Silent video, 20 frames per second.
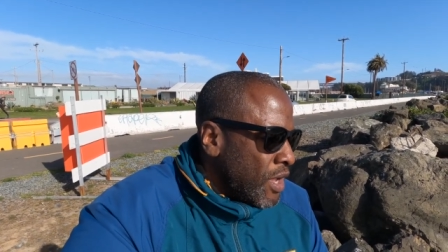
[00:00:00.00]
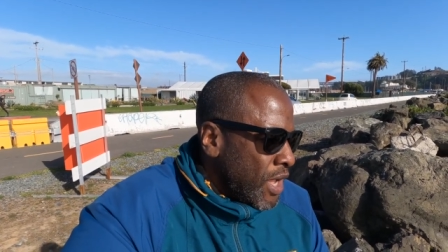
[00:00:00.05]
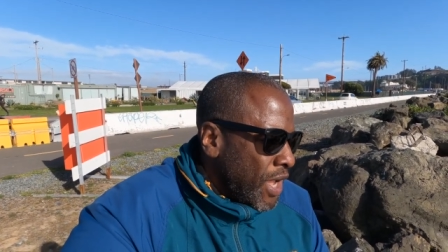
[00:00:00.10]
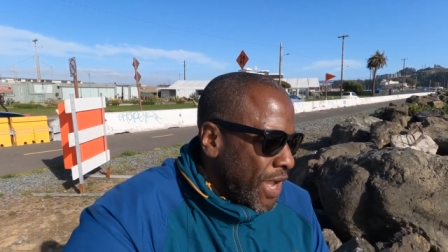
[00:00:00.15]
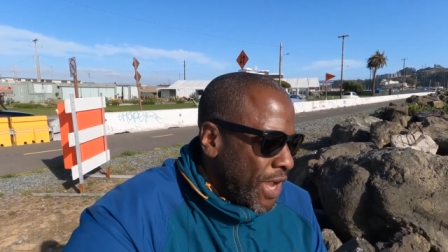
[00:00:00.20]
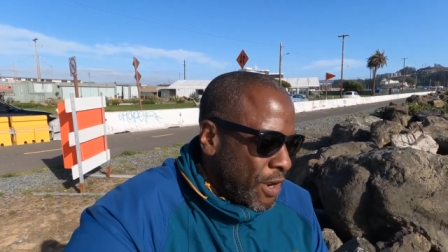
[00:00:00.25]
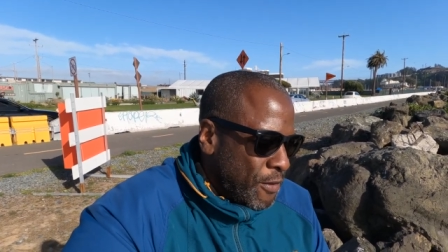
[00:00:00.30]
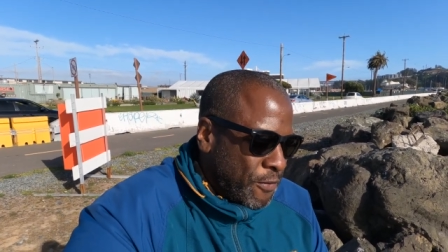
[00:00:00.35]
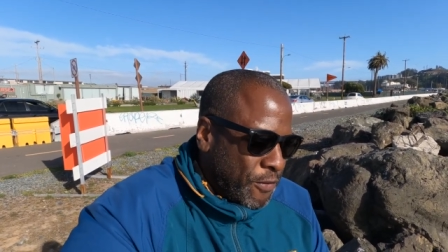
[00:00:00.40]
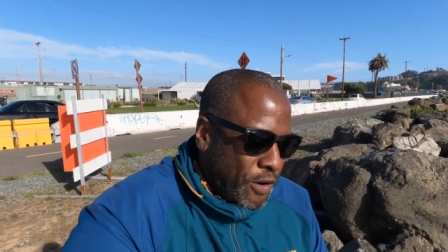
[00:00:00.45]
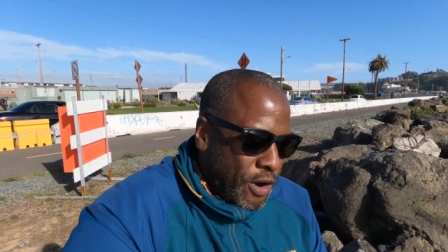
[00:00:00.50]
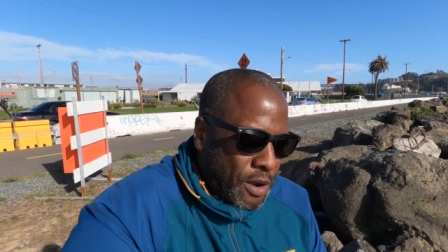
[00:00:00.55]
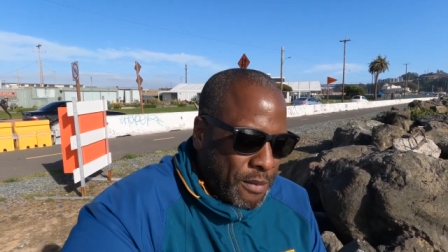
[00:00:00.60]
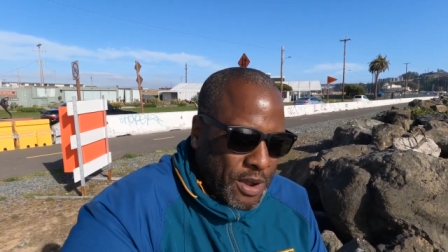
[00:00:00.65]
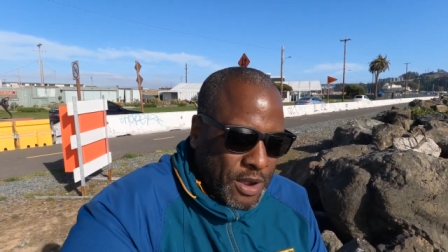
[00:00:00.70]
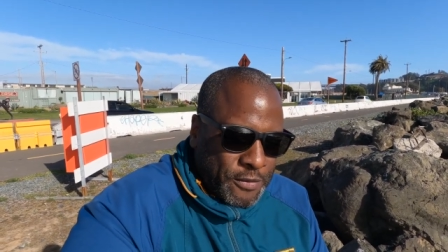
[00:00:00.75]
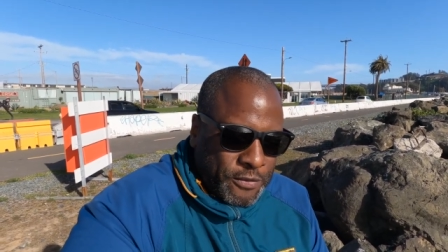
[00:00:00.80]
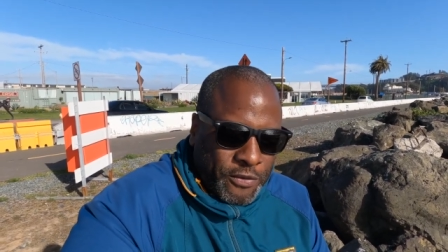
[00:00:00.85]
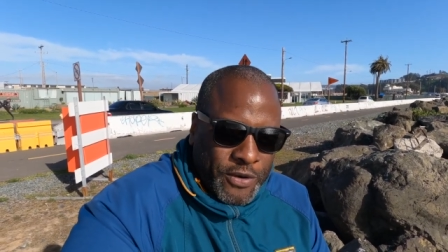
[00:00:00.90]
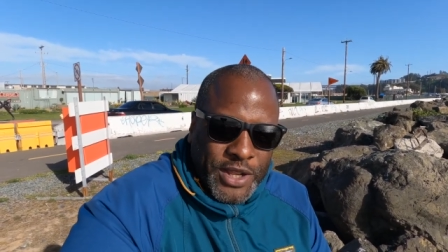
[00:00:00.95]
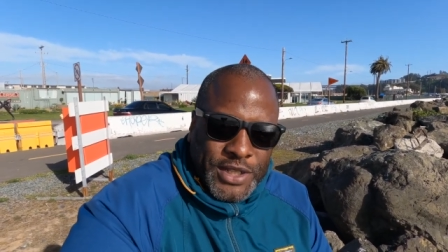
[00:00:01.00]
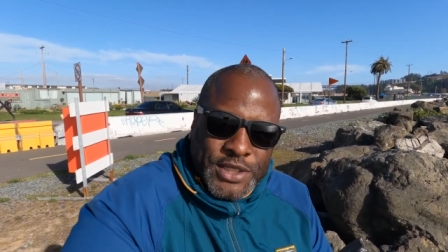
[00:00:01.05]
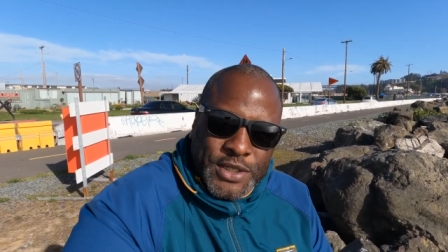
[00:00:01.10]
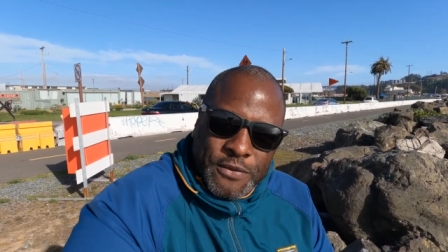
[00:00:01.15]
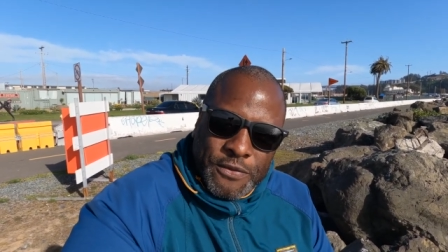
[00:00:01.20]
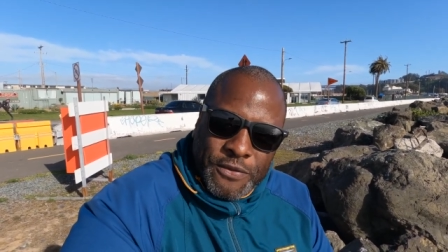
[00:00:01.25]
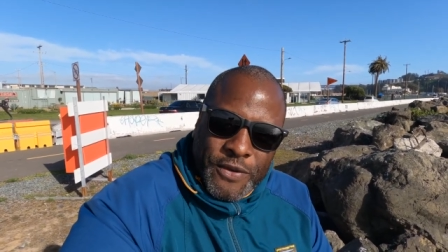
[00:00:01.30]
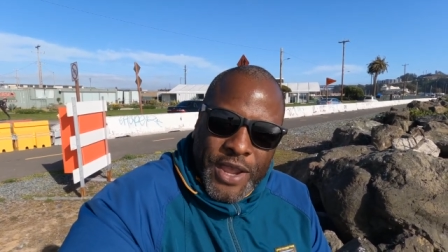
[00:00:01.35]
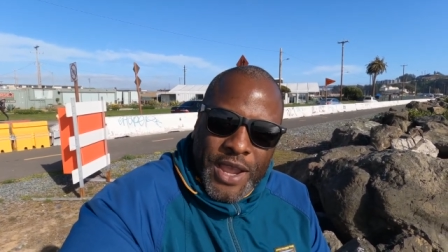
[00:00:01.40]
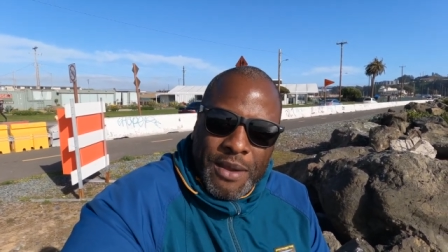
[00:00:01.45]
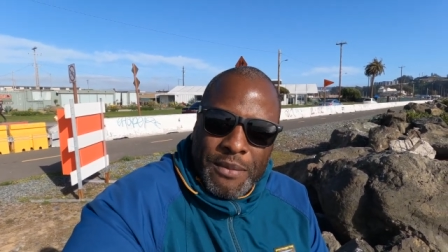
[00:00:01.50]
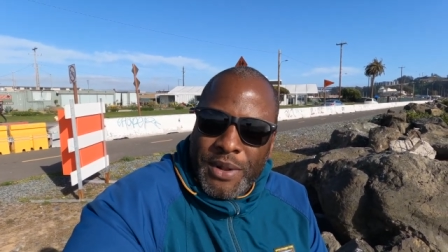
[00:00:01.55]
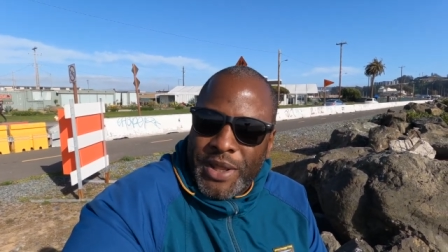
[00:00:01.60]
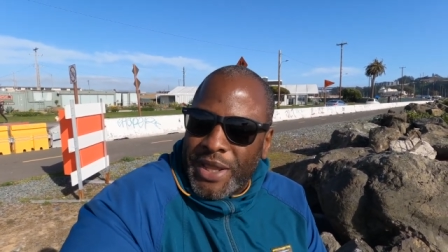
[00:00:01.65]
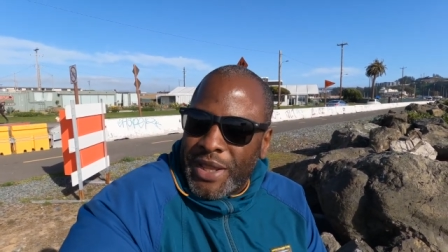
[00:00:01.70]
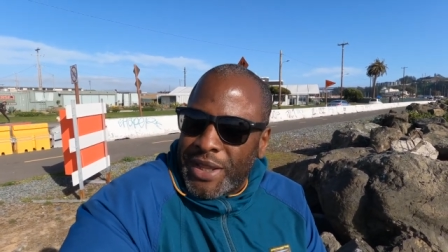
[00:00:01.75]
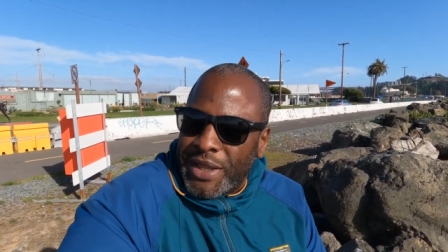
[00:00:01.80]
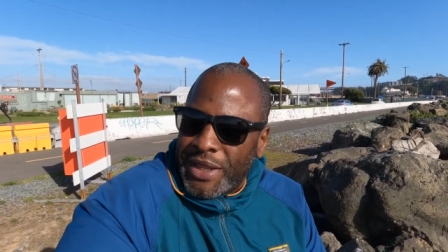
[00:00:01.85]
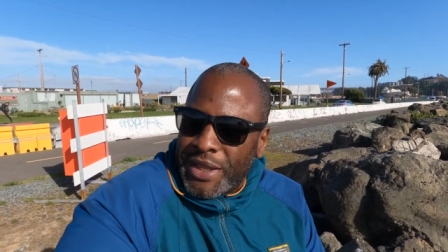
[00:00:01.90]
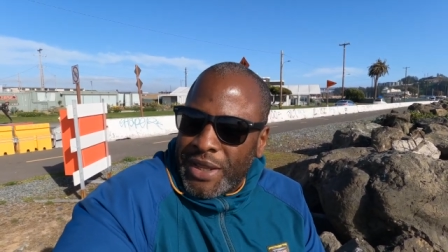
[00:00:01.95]
And for all my friends and
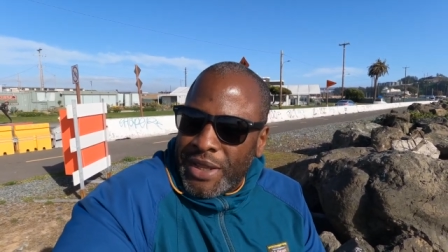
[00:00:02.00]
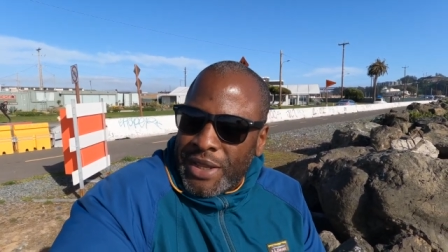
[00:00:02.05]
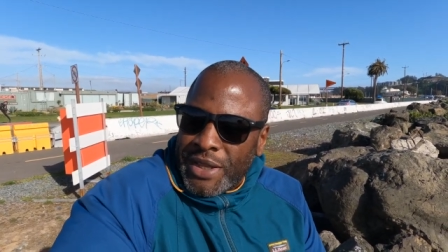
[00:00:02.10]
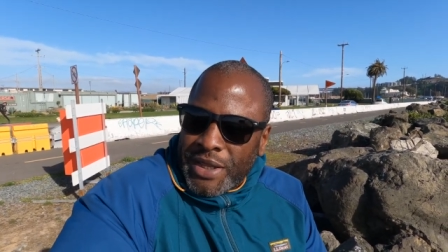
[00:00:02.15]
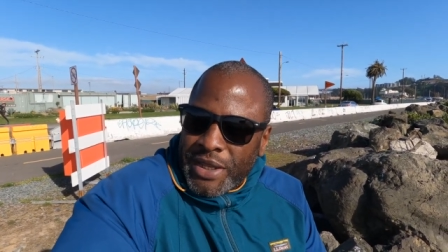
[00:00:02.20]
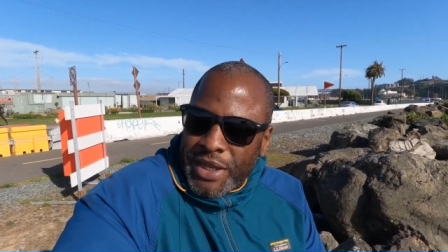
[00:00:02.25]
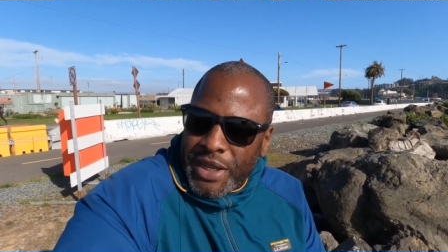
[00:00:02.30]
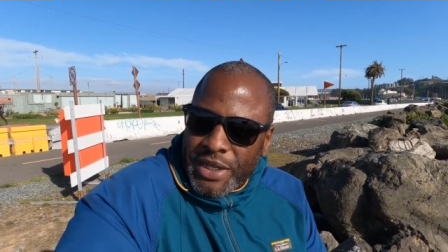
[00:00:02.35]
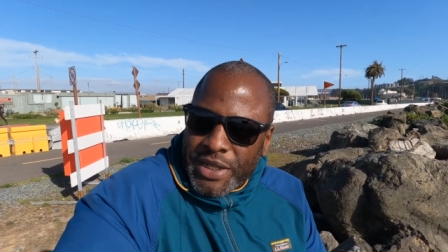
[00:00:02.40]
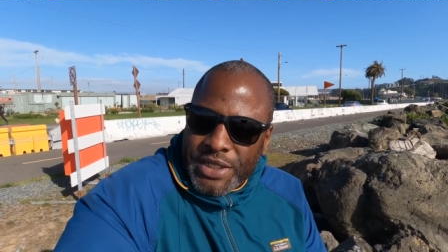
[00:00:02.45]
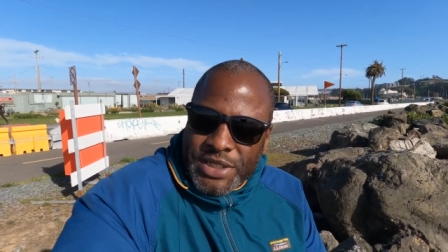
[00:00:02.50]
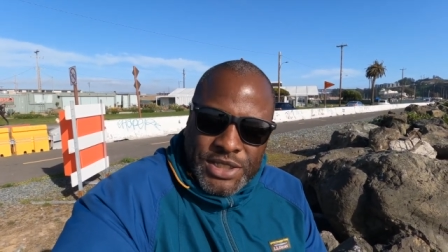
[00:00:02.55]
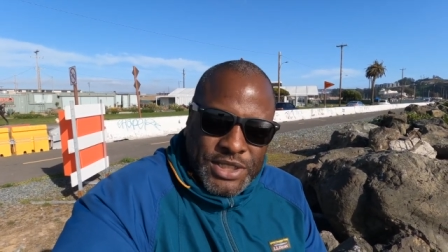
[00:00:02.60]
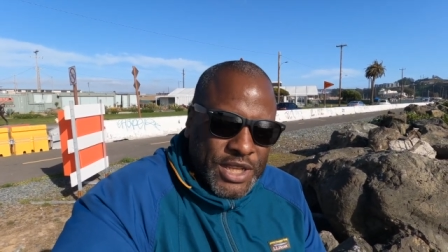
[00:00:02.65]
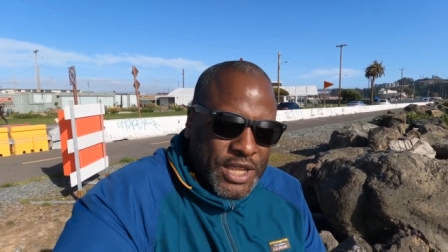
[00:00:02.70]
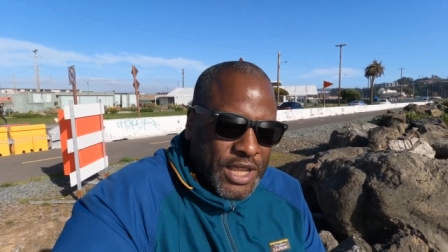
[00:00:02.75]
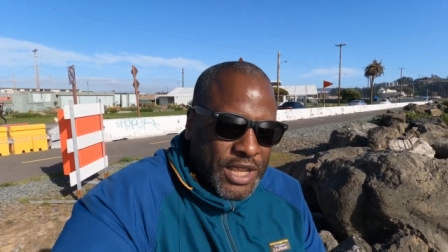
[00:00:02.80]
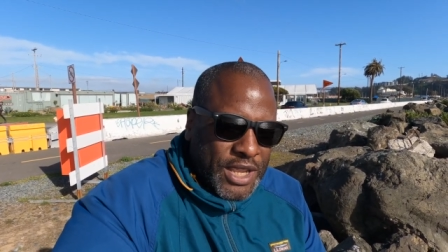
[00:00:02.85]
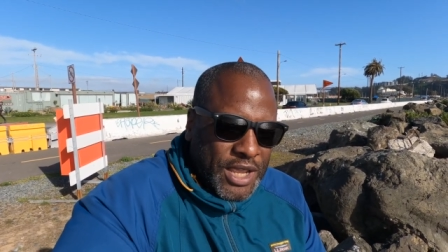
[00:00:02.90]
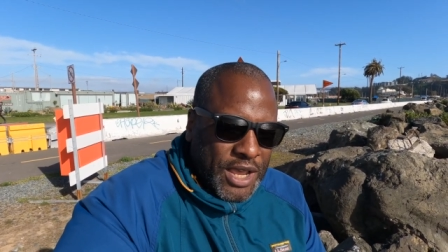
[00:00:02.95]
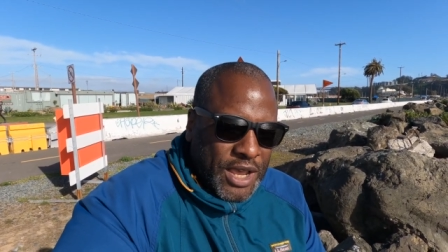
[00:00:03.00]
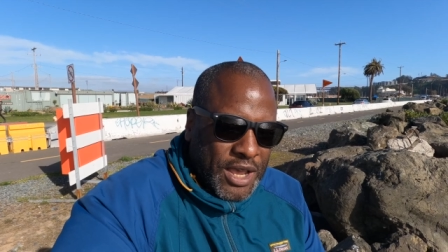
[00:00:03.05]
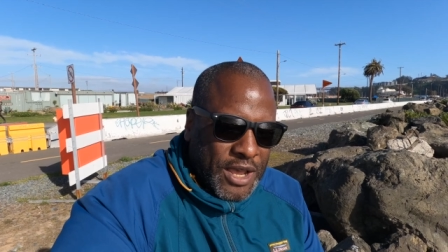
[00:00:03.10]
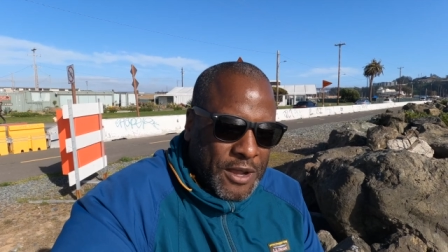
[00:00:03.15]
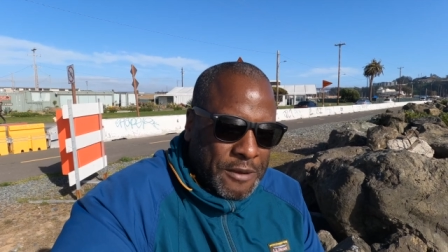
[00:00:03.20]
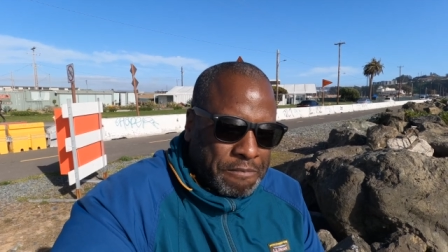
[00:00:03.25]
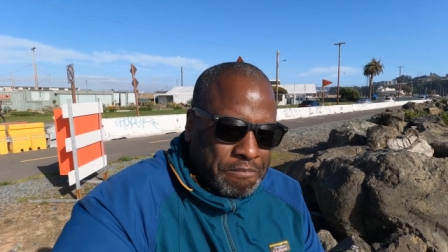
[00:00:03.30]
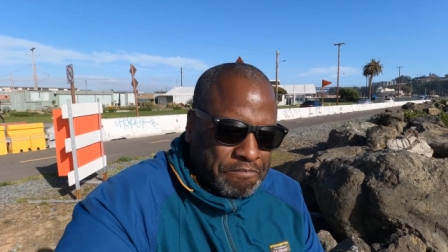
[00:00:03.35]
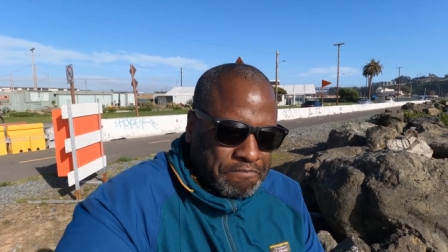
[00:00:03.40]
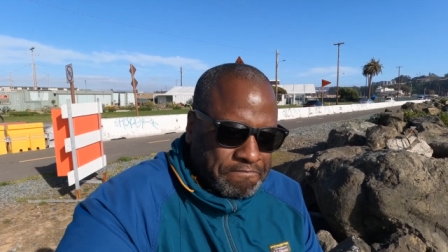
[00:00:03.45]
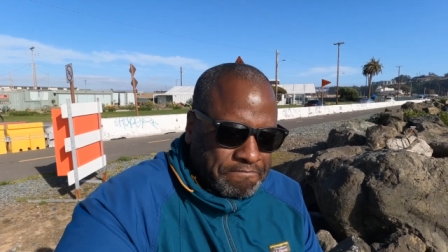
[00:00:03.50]
family, get to see um,